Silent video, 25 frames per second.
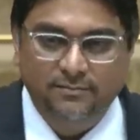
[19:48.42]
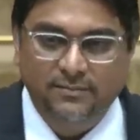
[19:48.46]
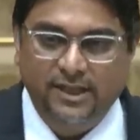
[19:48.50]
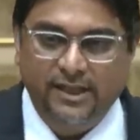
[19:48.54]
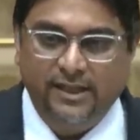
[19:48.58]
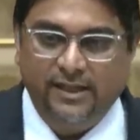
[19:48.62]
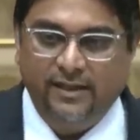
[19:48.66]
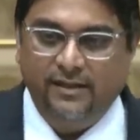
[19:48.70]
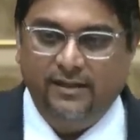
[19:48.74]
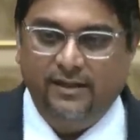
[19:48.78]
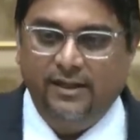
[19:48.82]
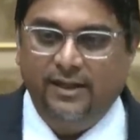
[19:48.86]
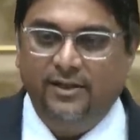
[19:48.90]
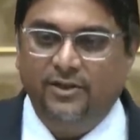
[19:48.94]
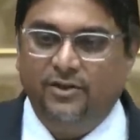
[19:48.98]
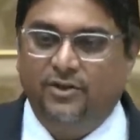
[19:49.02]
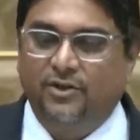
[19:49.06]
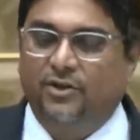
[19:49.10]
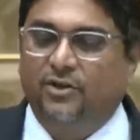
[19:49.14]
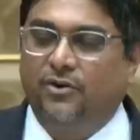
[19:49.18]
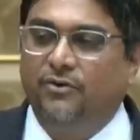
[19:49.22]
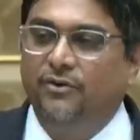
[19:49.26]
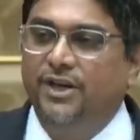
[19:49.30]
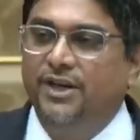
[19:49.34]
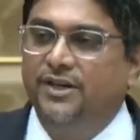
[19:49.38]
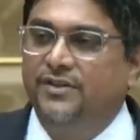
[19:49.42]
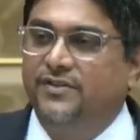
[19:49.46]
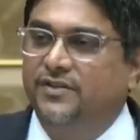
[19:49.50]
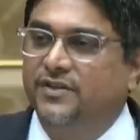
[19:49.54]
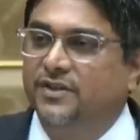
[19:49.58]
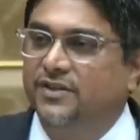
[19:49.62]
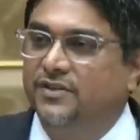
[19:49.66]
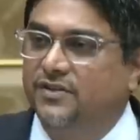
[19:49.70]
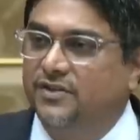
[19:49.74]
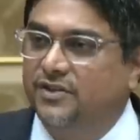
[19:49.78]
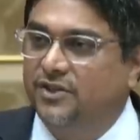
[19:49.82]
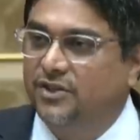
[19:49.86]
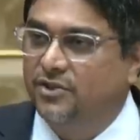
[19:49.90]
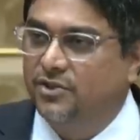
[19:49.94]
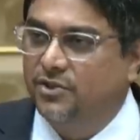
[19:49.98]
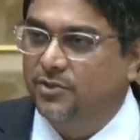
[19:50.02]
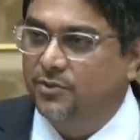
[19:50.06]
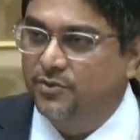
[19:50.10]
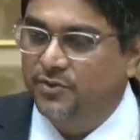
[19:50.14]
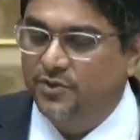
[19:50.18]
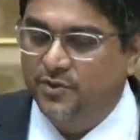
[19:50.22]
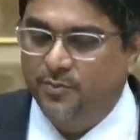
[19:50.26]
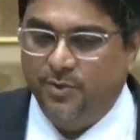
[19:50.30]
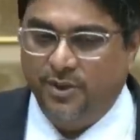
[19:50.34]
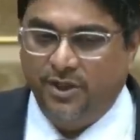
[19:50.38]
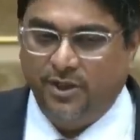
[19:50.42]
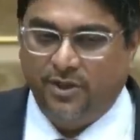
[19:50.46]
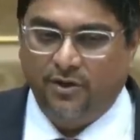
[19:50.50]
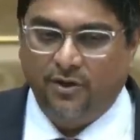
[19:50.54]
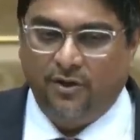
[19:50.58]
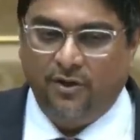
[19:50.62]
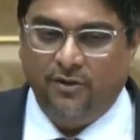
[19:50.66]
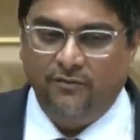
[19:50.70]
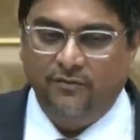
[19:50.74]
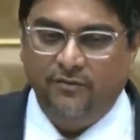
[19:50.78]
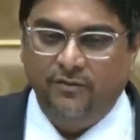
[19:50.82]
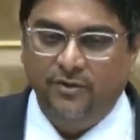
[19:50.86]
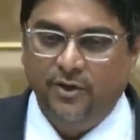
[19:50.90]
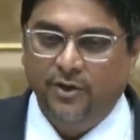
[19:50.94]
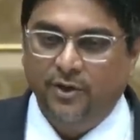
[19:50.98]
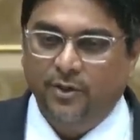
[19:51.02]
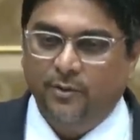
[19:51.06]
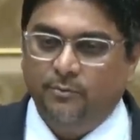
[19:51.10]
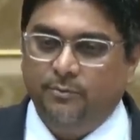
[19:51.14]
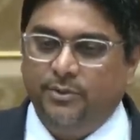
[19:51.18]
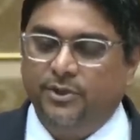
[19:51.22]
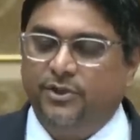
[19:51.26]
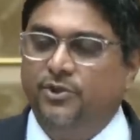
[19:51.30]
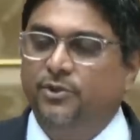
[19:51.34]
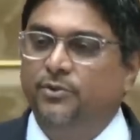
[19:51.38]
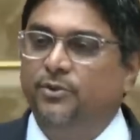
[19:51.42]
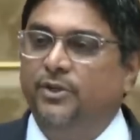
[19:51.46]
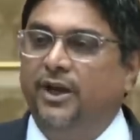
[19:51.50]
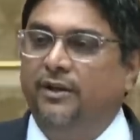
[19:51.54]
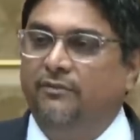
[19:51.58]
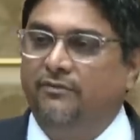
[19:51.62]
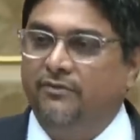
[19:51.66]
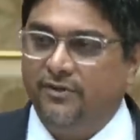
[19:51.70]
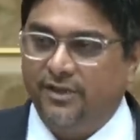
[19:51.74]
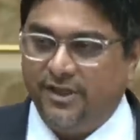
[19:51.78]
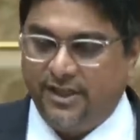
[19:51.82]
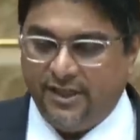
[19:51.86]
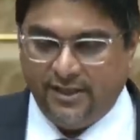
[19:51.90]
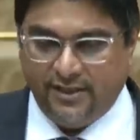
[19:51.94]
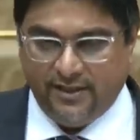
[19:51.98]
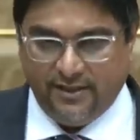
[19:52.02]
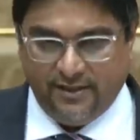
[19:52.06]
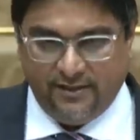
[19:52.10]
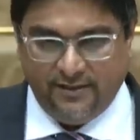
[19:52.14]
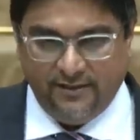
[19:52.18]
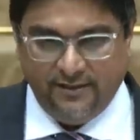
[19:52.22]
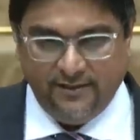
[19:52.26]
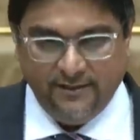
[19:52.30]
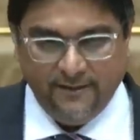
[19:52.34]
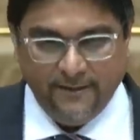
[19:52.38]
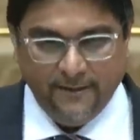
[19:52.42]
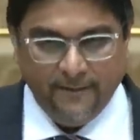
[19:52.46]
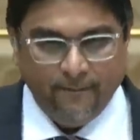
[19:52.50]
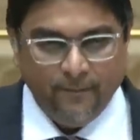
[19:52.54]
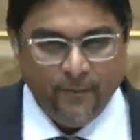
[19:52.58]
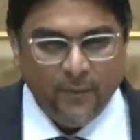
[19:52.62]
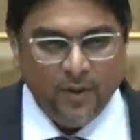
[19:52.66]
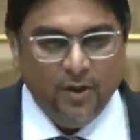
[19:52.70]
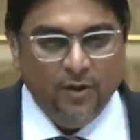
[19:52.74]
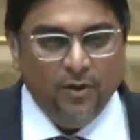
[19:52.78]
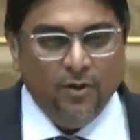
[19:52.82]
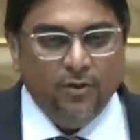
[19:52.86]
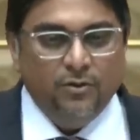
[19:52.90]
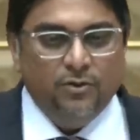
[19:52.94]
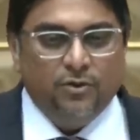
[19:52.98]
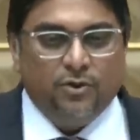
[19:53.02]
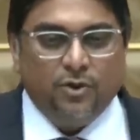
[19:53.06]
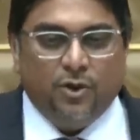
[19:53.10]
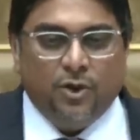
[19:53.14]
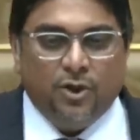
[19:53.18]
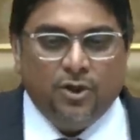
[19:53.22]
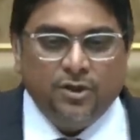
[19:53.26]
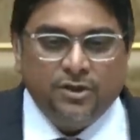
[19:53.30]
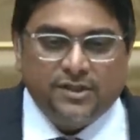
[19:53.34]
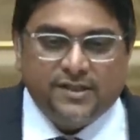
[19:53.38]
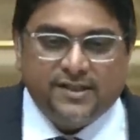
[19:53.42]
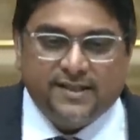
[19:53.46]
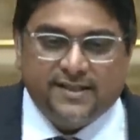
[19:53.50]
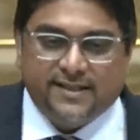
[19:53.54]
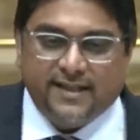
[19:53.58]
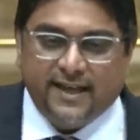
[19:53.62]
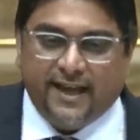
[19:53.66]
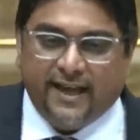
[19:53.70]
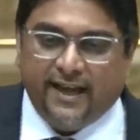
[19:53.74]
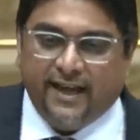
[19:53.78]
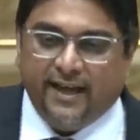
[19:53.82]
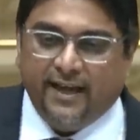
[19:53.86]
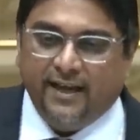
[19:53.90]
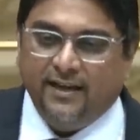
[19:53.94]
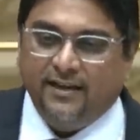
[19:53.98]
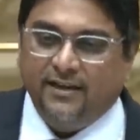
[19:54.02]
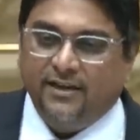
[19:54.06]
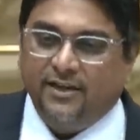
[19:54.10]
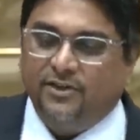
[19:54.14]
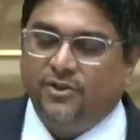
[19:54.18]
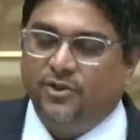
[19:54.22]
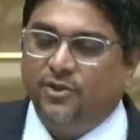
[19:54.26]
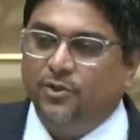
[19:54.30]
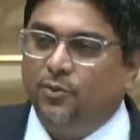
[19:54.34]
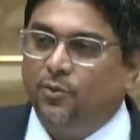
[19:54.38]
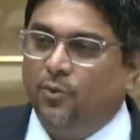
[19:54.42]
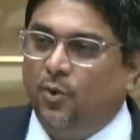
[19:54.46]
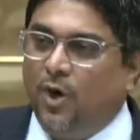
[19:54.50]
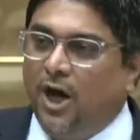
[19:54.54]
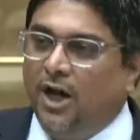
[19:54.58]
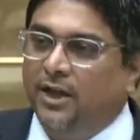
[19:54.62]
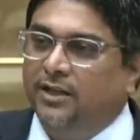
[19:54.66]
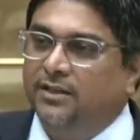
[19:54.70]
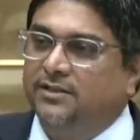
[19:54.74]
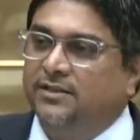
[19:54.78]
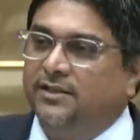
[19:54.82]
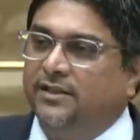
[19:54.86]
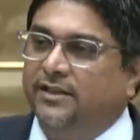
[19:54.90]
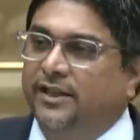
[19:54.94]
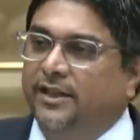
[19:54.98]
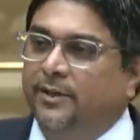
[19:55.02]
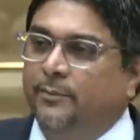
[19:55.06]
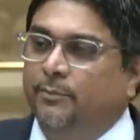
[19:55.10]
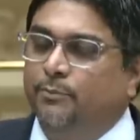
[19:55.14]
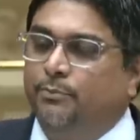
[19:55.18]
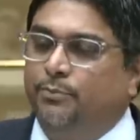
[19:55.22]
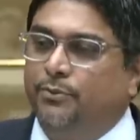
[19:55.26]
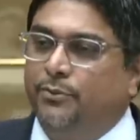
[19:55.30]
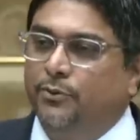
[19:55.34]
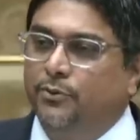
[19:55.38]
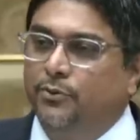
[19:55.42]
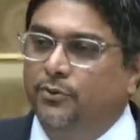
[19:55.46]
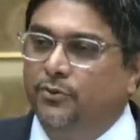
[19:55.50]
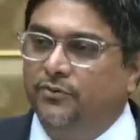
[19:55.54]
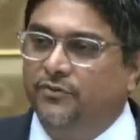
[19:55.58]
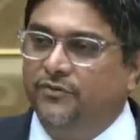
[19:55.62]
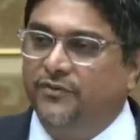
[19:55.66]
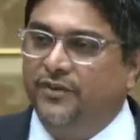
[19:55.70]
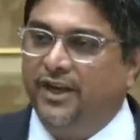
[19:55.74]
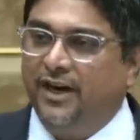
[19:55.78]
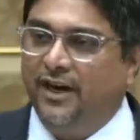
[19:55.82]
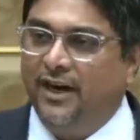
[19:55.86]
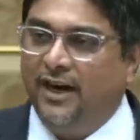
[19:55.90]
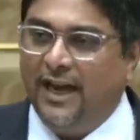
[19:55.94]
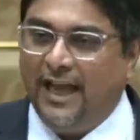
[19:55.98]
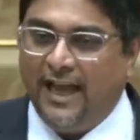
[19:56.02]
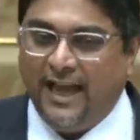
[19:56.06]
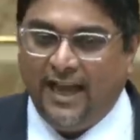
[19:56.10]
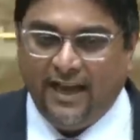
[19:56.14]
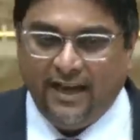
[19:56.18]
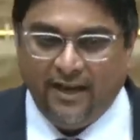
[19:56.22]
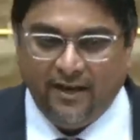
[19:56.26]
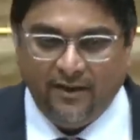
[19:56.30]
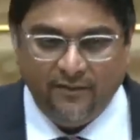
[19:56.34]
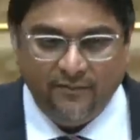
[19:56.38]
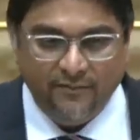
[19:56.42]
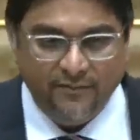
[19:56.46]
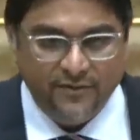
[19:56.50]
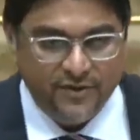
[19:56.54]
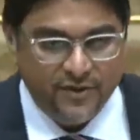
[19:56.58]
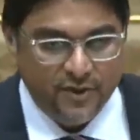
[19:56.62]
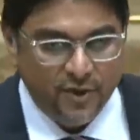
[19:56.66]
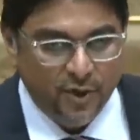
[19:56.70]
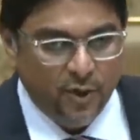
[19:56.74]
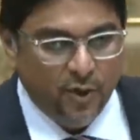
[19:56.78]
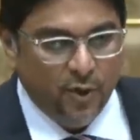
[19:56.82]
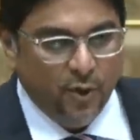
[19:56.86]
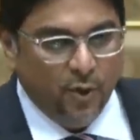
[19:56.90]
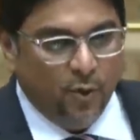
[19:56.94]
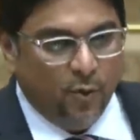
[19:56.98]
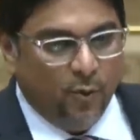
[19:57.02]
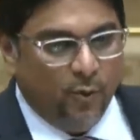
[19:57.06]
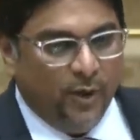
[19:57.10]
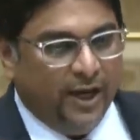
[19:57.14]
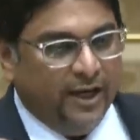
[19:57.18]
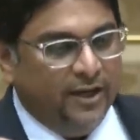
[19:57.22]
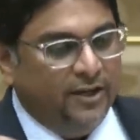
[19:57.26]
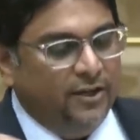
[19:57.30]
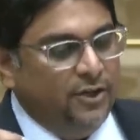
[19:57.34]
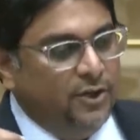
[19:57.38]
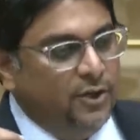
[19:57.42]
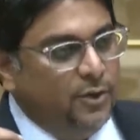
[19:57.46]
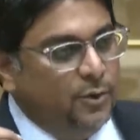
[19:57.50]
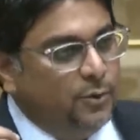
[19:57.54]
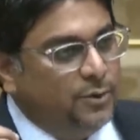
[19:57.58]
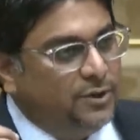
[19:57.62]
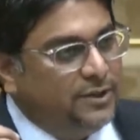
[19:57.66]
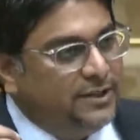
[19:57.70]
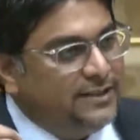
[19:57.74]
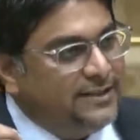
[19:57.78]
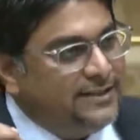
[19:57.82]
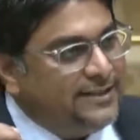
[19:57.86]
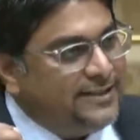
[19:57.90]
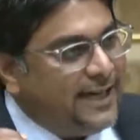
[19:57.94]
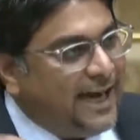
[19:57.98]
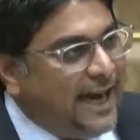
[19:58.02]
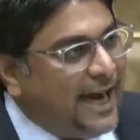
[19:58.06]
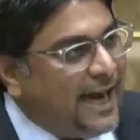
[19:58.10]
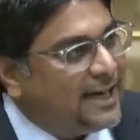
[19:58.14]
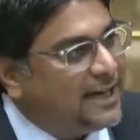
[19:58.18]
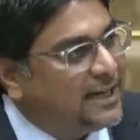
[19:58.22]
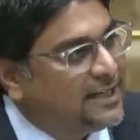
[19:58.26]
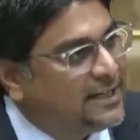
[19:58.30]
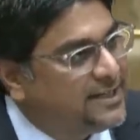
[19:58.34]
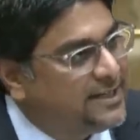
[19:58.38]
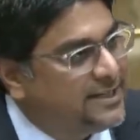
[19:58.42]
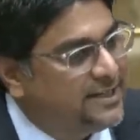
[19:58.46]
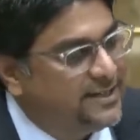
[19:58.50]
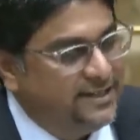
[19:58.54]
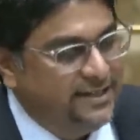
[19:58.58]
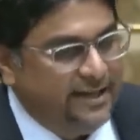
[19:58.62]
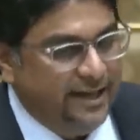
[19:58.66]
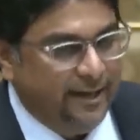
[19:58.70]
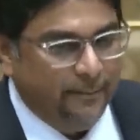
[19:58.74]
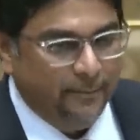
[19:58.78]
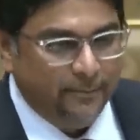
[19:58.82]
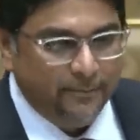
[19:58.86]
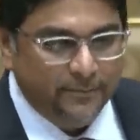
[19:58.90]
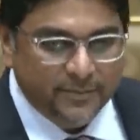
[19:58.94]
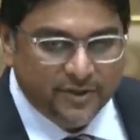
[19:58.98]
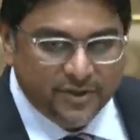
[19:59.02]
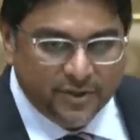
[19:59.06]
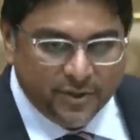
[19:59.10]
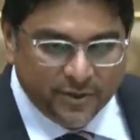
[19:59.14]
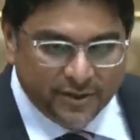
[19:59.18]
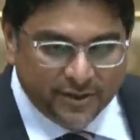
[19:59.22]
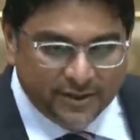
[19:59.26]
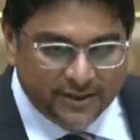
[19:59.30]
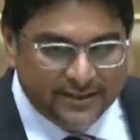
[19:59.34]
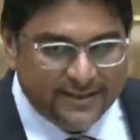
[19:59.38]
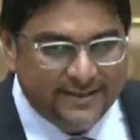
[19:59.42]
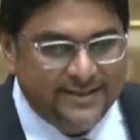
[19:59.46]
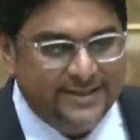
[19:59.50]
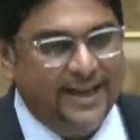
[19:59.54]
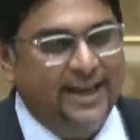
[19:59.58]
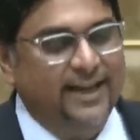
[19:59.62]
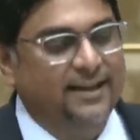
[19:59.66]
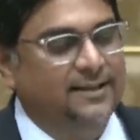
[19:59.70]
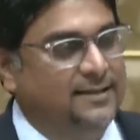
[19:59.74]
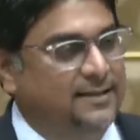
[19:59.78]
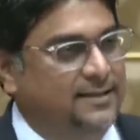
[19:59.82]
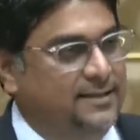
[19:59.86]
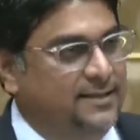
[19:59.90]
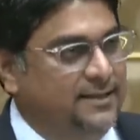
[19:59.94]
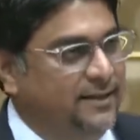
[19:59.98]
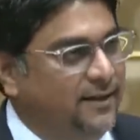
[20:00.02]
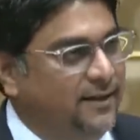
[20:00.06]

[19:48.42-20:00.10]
the increases that you speak of, but you never did it. Don't say that you want to improve their lives when you tax them to debt